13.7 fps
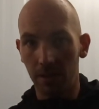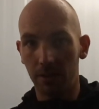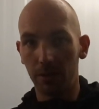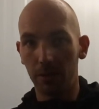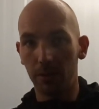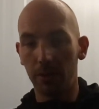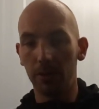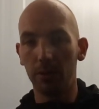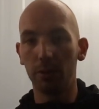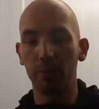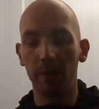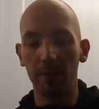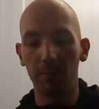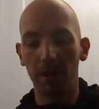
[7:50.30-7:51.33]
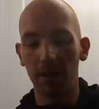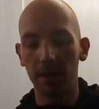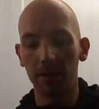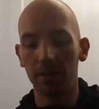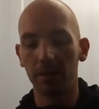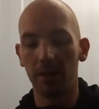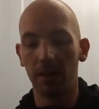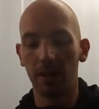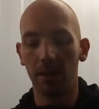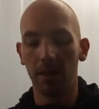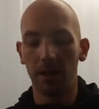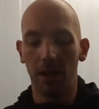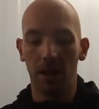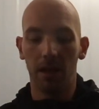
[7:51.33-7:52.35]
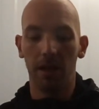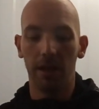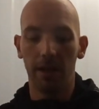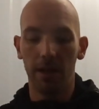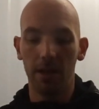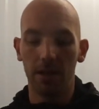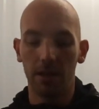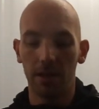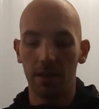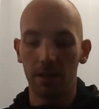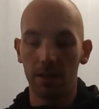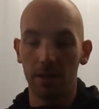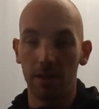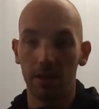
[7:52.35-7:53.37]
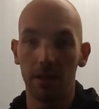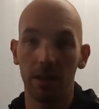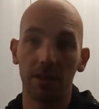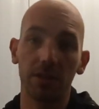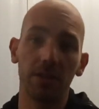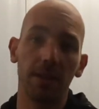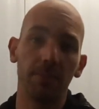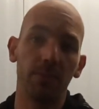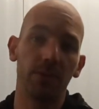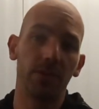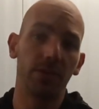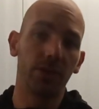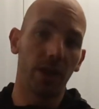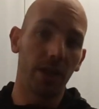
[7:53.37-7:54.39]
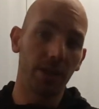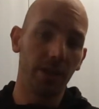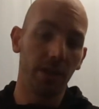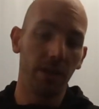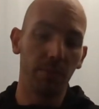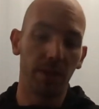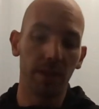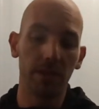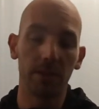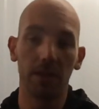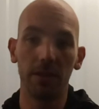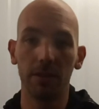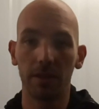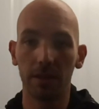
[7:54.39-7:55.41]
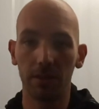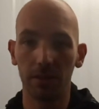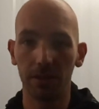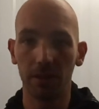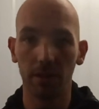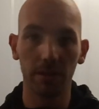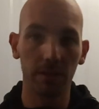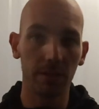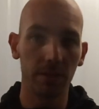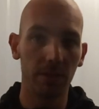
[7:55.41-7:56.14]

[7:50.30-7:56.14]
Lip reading: 2 USB plugs, and except charging it by sun, you can also